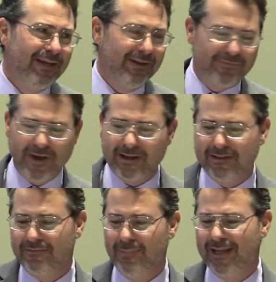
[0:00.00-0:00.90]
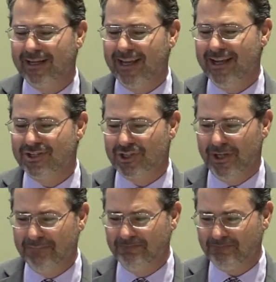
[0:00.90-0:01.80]
effective
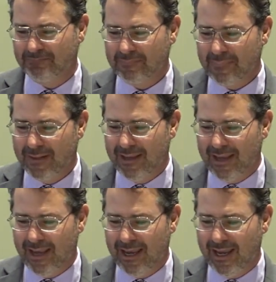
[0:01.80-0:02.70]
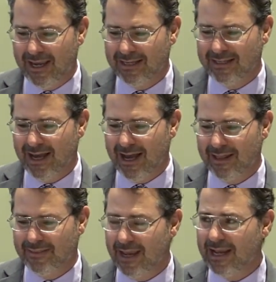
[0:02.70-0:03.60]
medication and
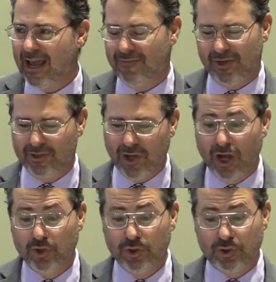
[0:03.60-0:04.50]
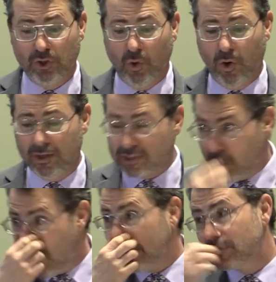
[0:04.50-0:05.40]
uh, they have a, a, good cure.
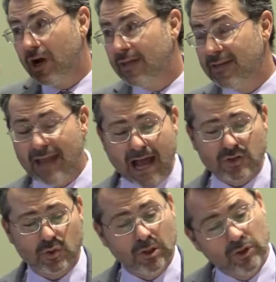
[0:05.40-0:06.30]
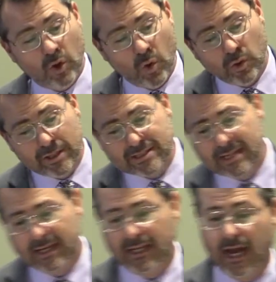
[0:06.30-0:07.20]
So I tried the natural and the holistic, and